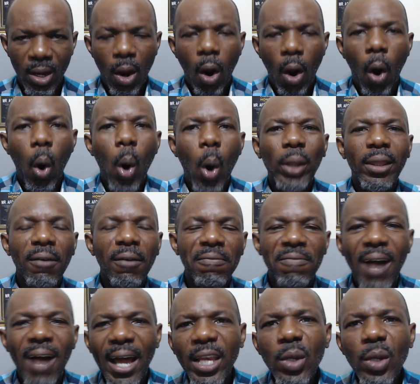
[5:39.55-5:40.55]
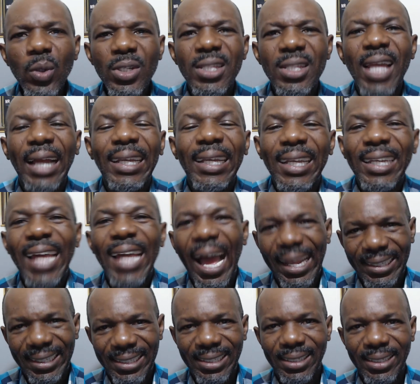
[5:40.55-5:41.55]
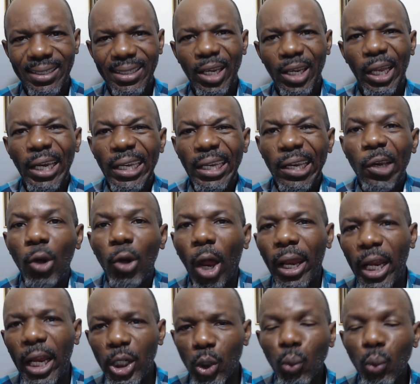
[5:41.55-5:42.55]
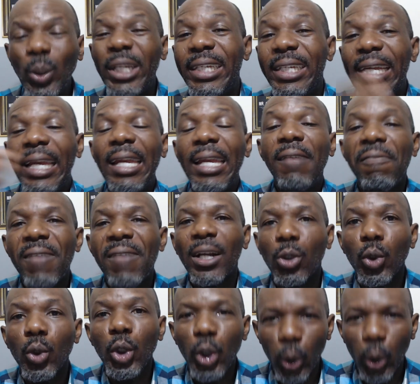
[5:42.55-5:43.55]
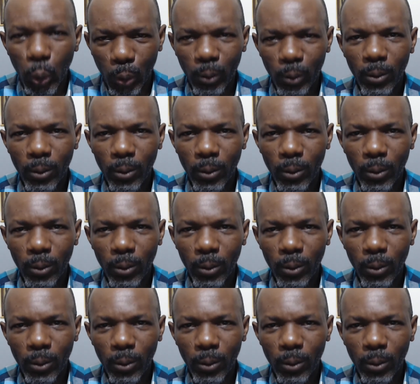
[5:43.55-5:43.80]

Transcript: or the values that that knowledge will deliver to you,